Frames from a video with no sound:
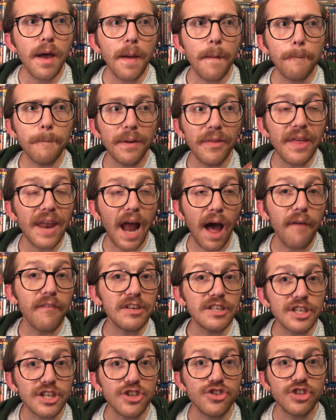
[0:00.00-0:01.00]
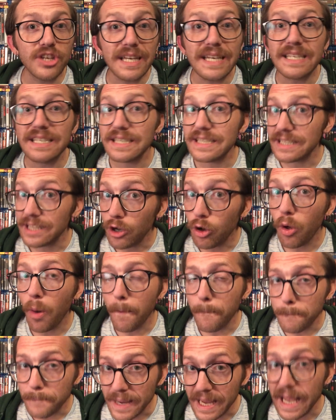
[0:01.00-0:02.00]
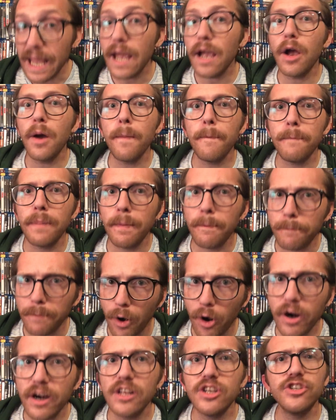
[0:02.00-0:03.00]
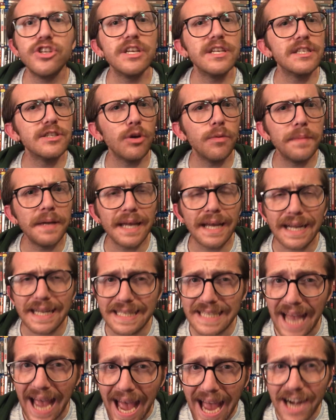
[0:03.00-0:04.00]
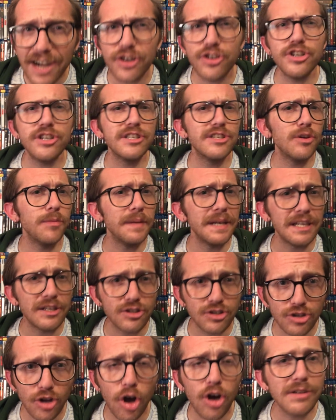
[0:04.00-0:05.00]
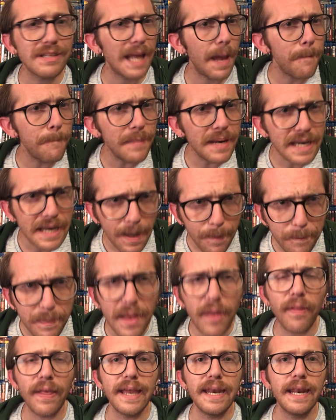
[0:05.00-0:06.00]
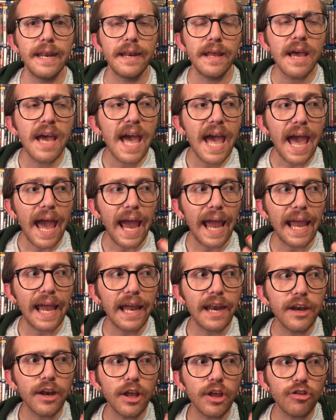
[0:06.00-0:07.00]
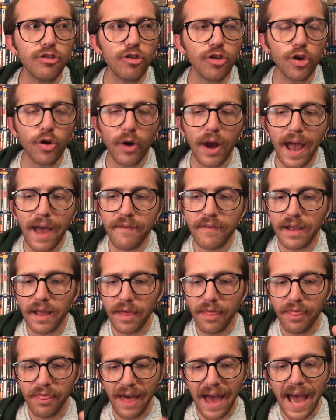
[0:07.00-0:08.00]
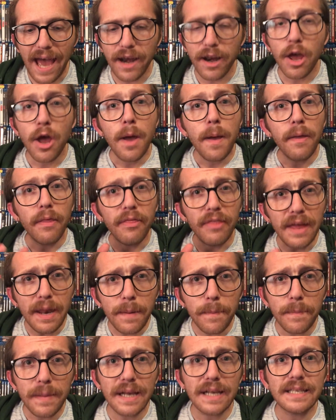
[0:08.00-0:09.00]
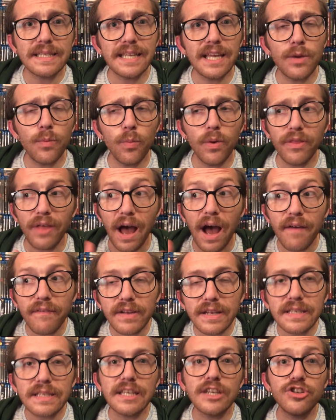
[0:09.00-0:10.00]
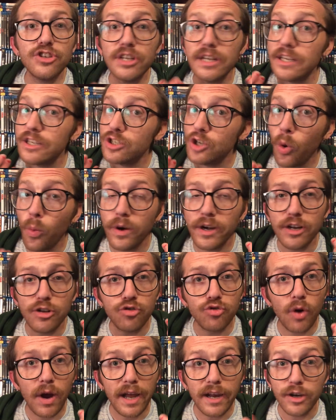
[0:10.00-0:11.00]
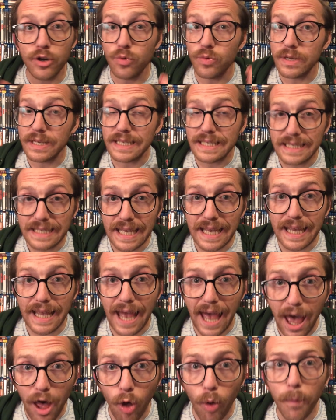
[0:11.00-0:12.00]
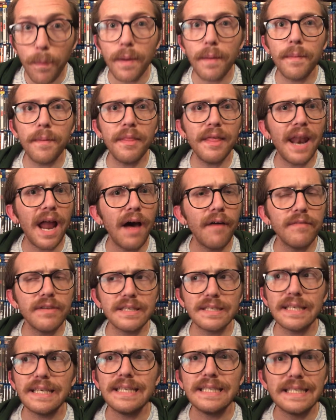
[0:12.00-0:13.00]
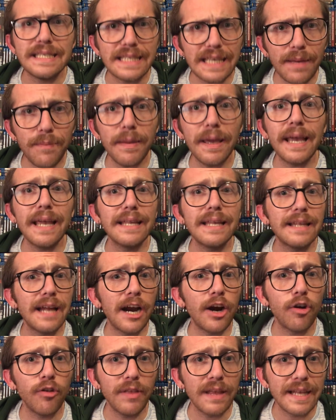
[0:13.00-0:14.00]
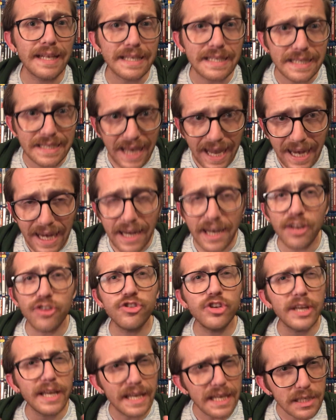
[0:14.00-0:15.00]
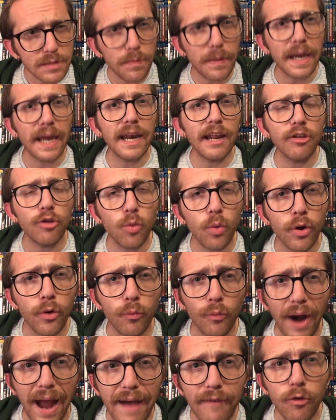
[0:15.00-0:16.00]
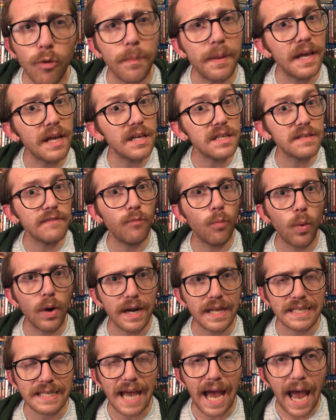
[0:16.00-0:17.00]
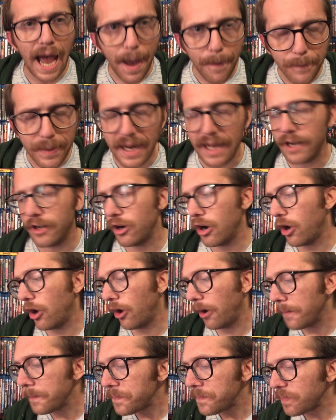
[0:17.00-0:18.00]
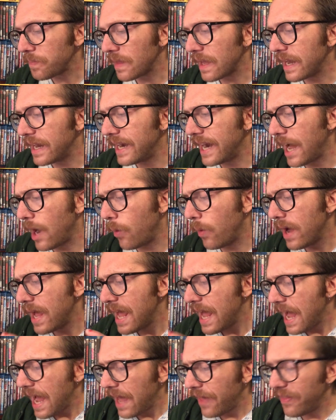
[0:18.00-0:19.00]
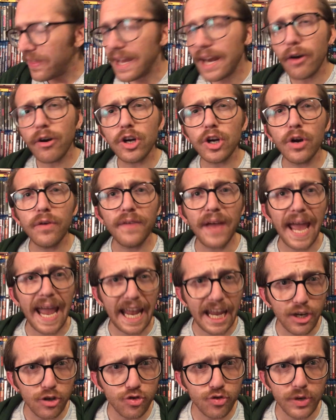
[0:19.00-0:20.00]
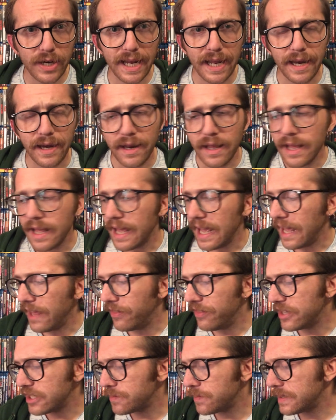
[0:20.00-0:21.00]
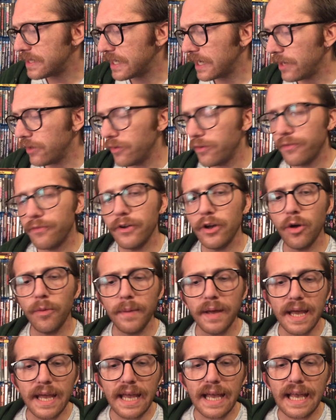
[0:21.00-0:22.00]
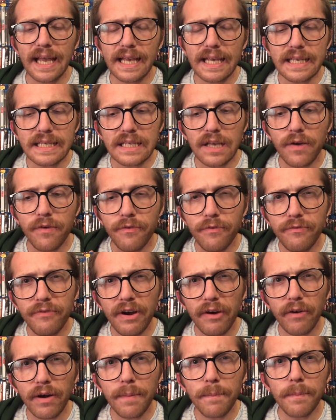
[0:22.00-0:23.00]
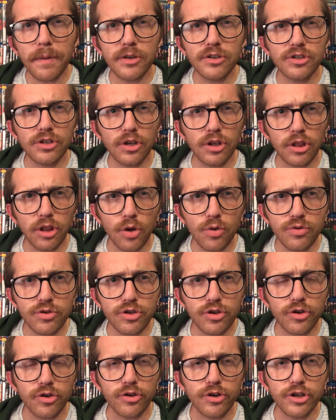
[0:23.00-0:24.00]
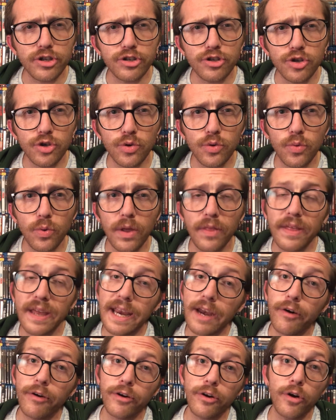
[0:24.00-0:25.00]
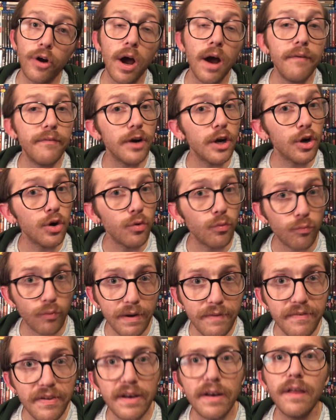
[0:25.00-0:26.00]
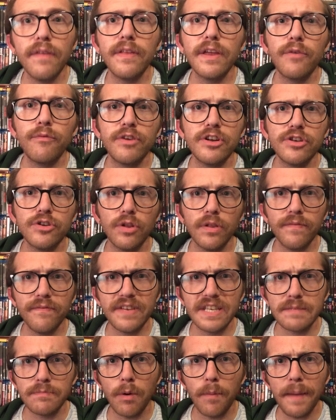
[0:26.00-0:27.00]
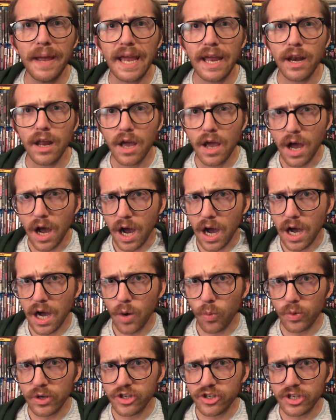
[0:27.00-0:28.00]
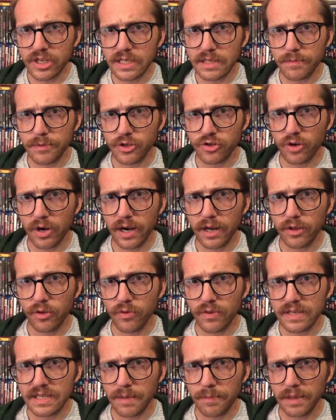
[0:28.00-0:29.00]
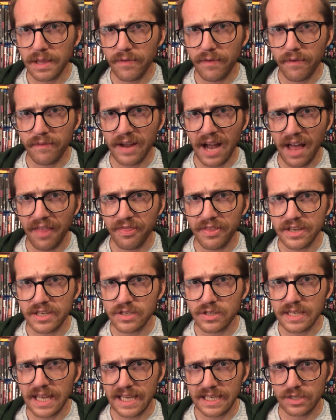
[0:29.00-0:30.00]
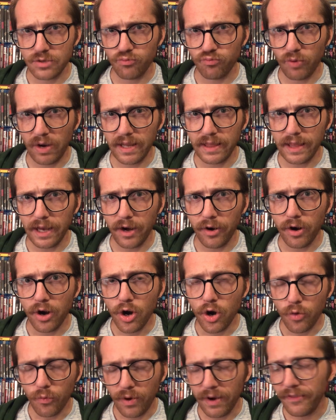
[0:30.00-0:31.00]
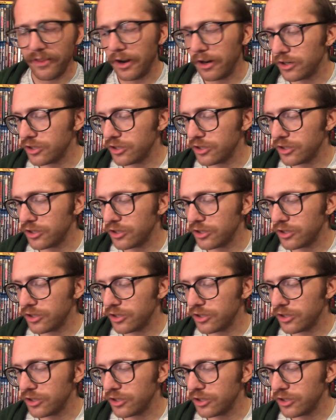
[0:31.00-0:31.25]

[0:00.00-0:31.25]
But then obviously she is still being bombarded, she is still being attacked, she is still being stalked and manipulated. And so you're having that then mixed in with, obviously she is going to try to seek help, and then obviously seeming entirely insane, and she is beginning to unravel because of what is happening to her. Now, the character of Adrian in this particular film is very much closer to the character of Griffin in the original Invisible Man, which is, I'm going to try to do this. I believe I've got this. Yes, right there.